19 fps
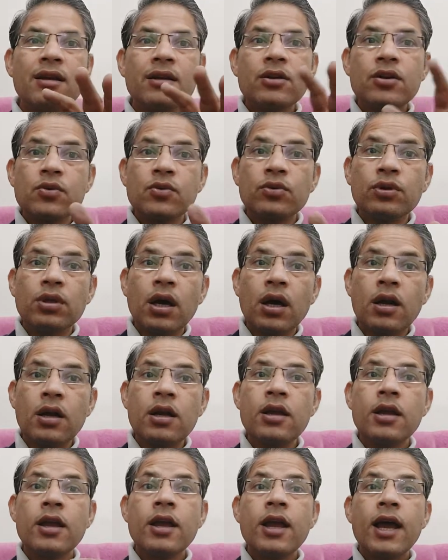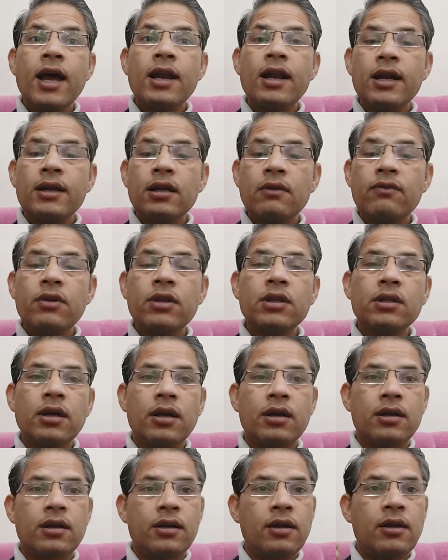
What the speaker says: 2/3 and lateral 1/3.